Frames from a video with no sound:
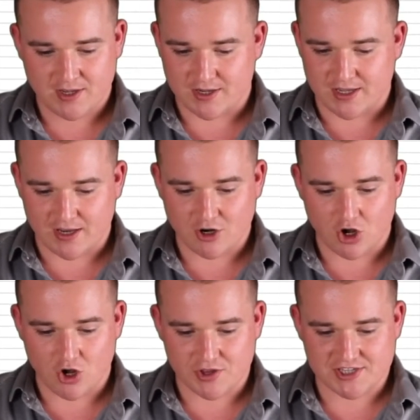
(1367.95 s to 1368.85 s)
Again,
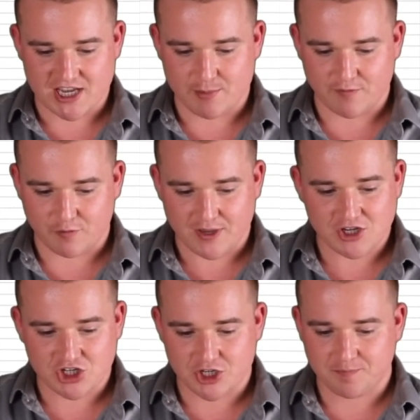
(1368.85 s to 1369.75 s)
all the same
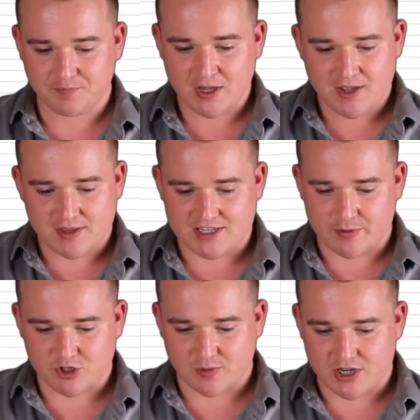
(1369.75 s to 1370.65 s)
information. This is how
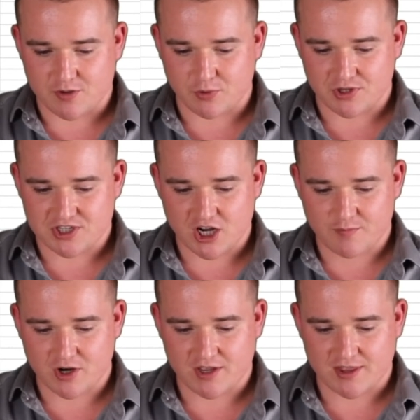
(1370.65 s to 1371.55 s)
much money you put in the stock
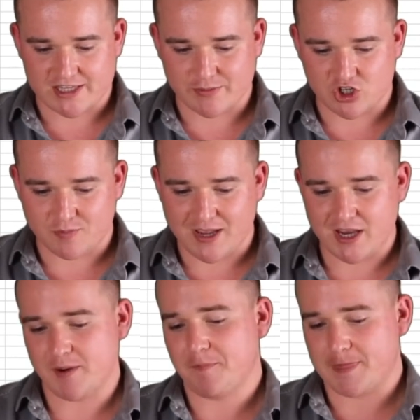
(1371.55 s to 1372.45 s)
market. That's how much you
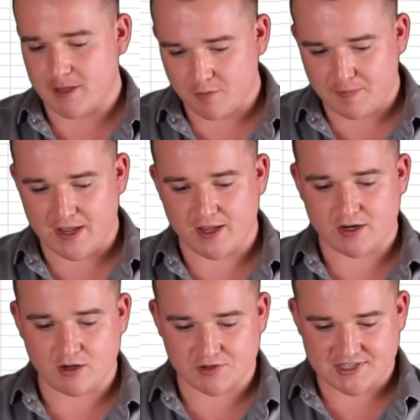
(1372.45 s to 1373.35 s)
made. You're
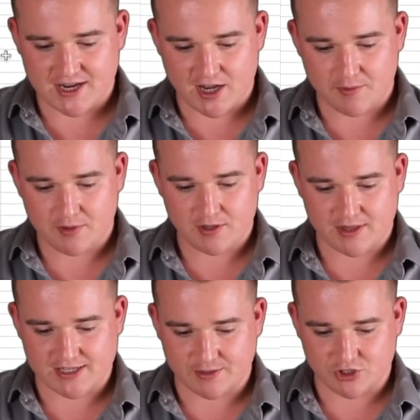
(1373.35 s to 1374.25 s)
paying Uncle Sam.
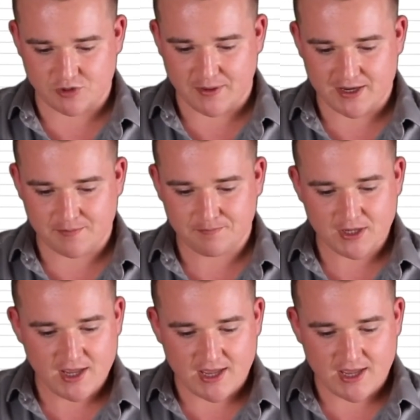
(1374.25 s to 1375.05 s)
That's how much you paid him.